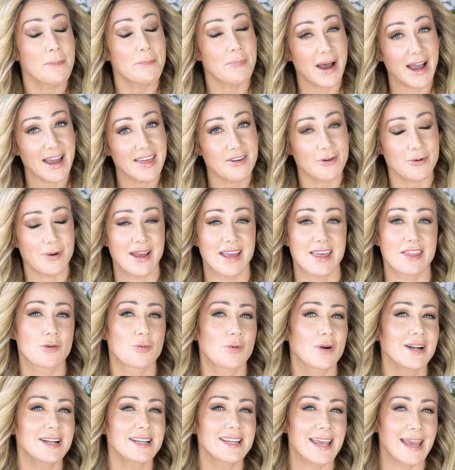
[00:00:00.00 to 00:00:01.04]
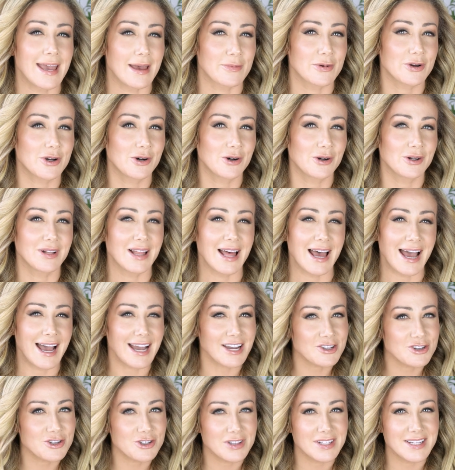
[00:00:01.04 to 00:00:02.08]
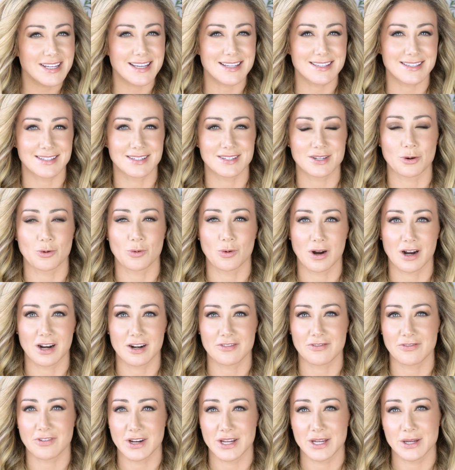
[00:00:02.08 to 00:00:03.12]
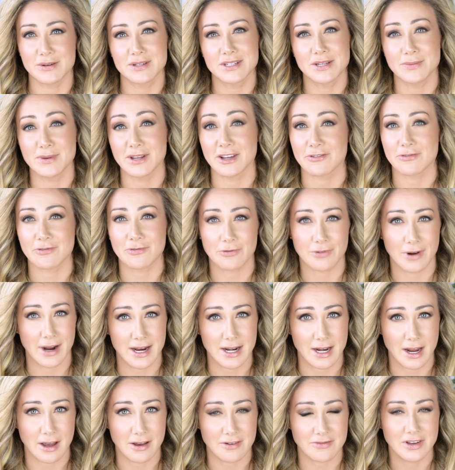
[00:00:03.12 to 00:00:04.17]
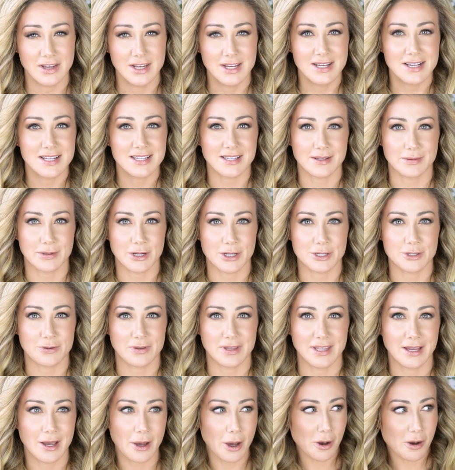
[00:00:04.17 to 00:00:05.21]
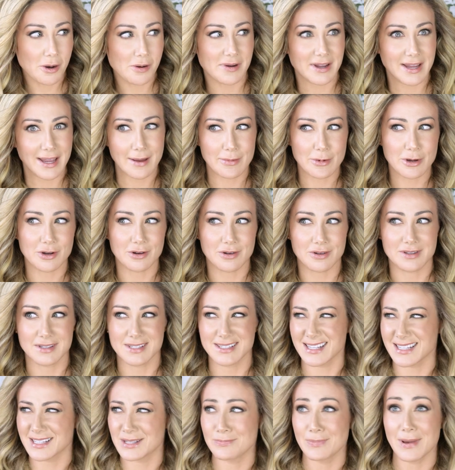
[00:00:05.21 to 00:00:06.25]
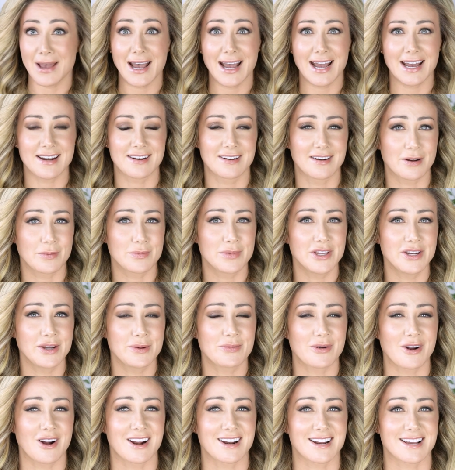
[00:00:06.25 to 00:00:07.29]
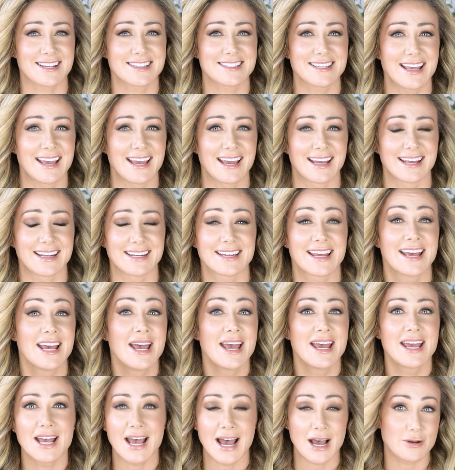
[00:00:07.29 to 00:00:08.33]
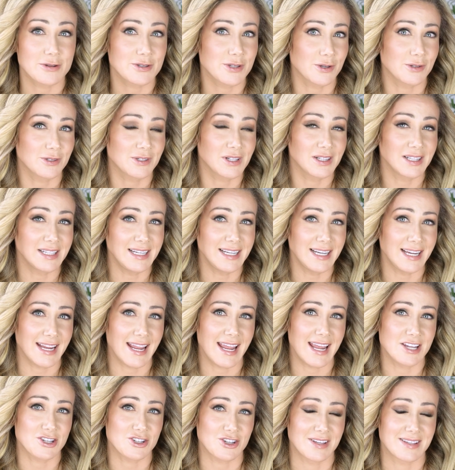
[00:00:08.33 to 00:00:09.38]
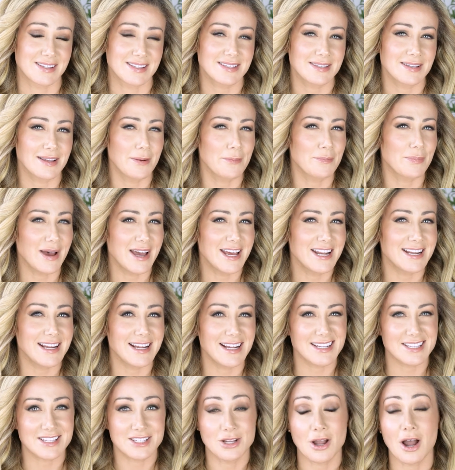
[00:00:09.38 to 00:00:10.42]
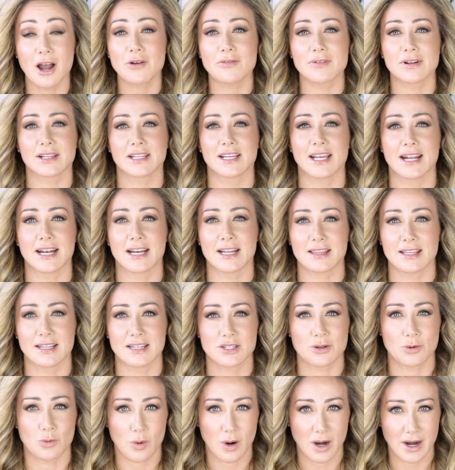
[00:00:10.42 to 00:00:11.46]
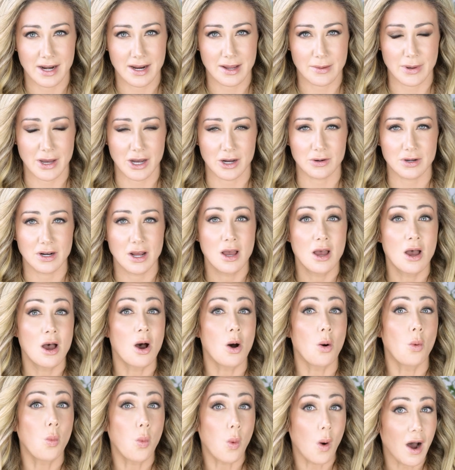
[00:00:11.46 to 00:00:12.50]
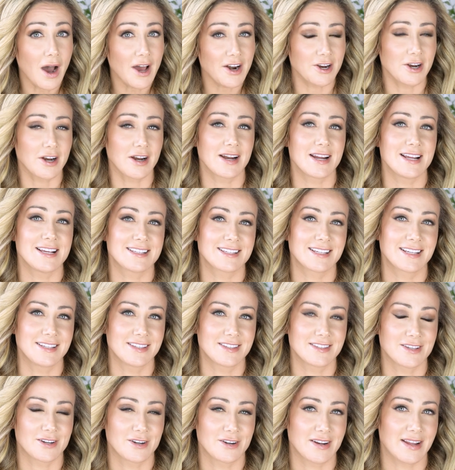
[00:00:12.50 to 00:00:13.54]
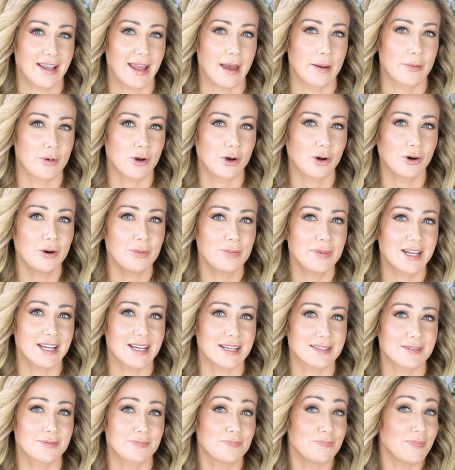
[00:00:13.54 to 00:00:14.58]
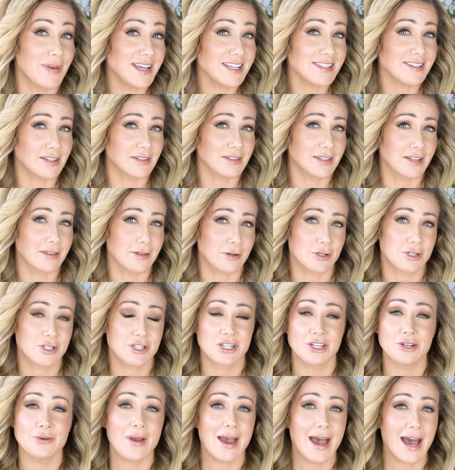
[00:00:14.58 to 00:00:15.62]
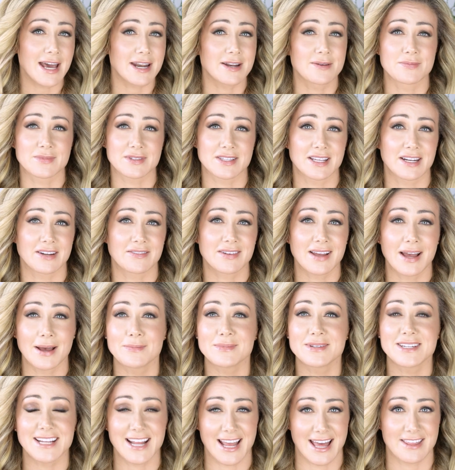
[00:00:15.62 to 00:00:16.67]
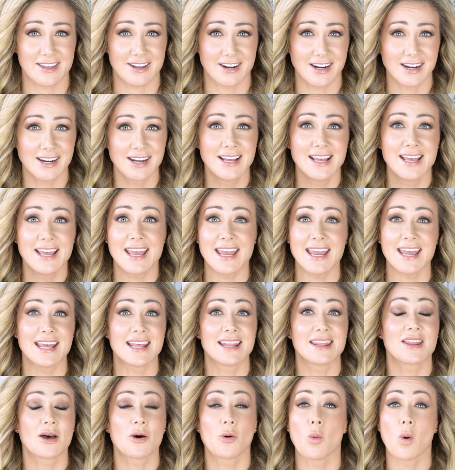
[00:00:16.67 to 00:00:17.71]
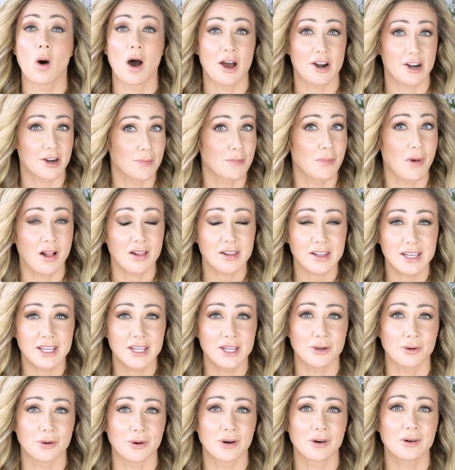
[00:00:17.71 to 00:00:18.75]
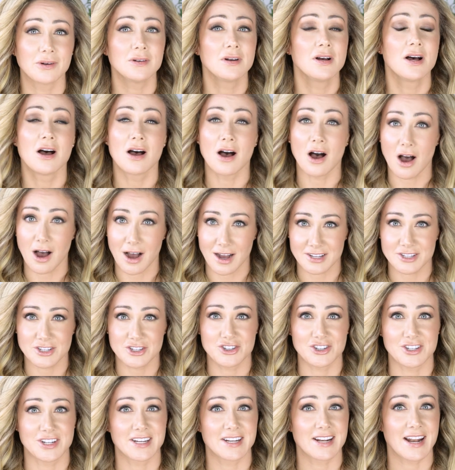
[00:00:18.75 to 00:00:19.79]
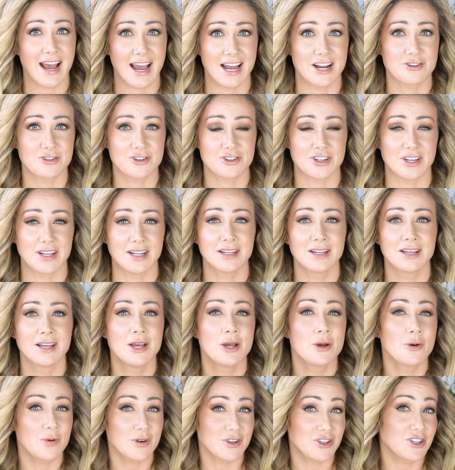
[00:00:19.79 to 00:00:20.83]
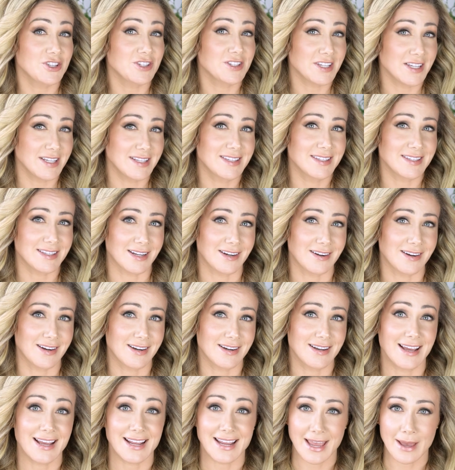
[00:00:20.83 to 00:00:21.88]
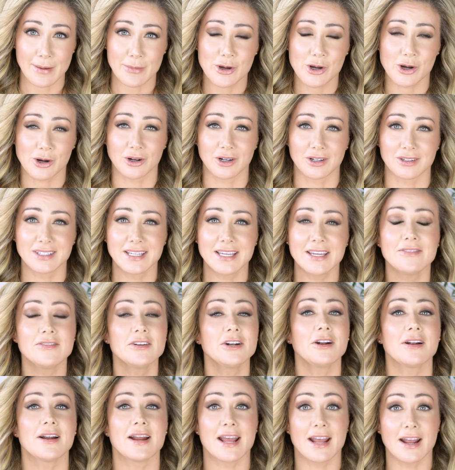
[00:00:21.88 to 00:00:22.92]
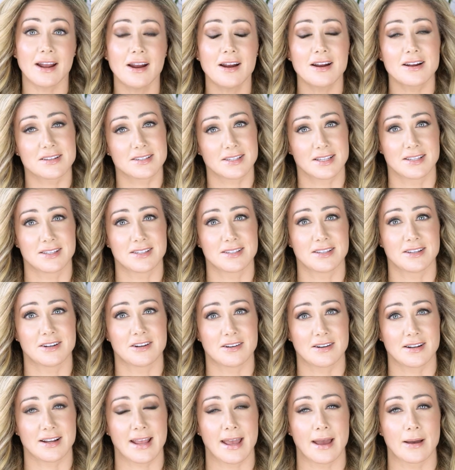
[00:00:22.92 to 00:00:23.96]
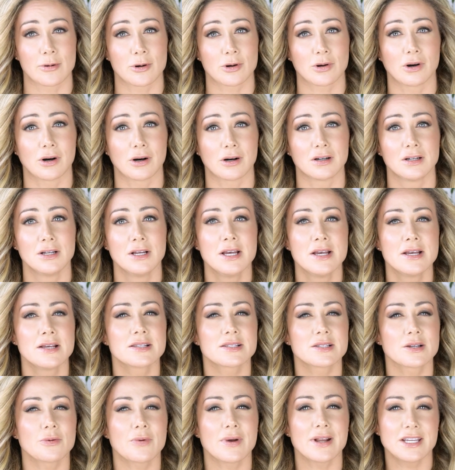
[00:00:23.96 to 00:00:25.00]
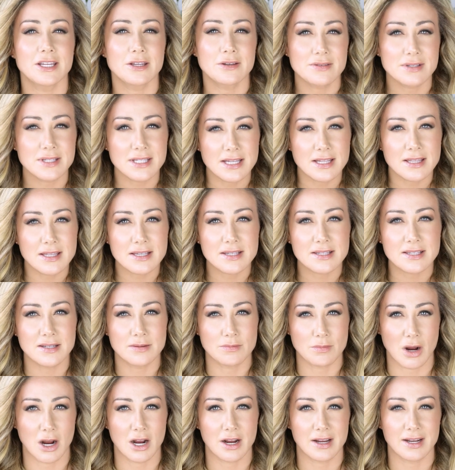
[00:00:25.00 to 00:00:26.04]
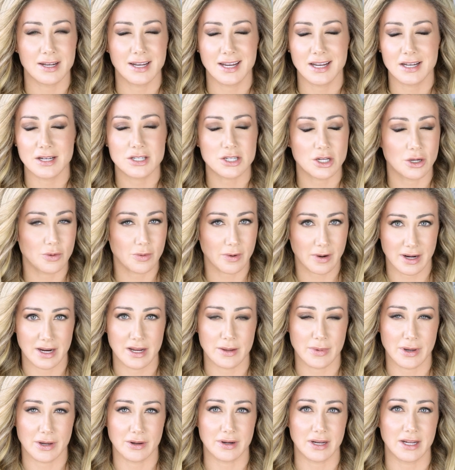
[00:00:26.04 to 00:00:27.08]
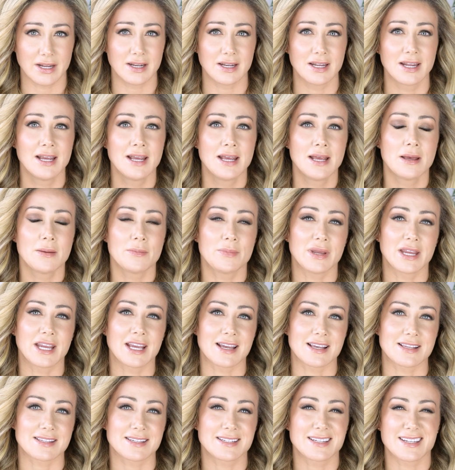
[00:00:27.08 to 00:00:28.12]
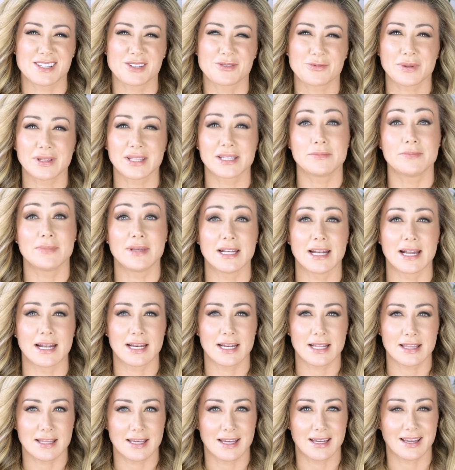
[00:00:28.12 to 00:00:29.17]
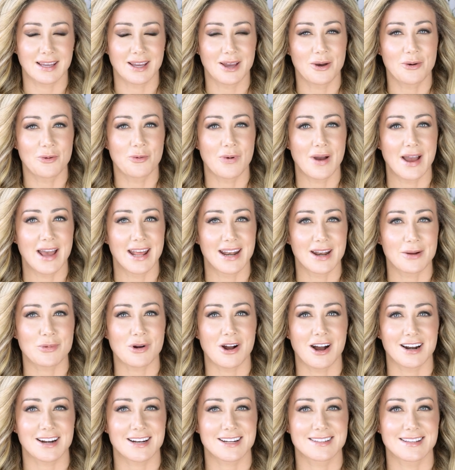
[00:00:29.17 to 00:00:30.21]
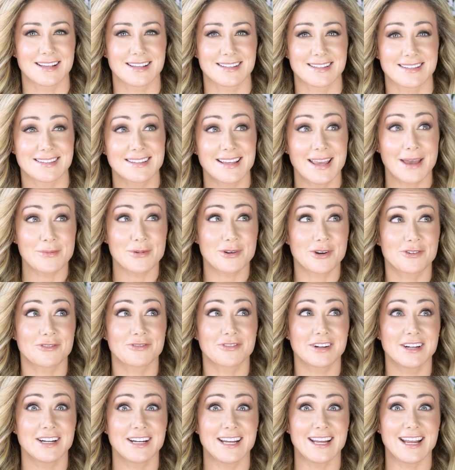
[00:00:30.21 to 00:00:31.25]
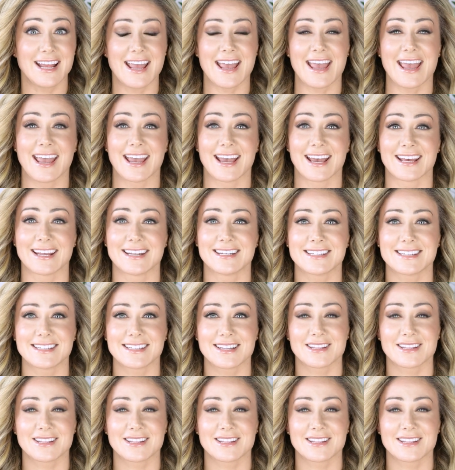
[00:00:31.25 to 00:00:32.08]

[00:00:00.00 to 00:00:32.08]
By the way, the word chemical actually isn't a word for you to be afraid of. Sometimes we think, oh, chemicals, that's bad, and our beauty products and household cleaning agents, but it's not really anything to worry about. Water is considered a chemical because basically there's two atoms that have come together in the water molecule, oxygen and hydrogen, which is considered a chemical. Even our air is considered a chemical. So when you see this in marketing, don't worry about it because it doesn't really mean anything when a product says it's chemical free and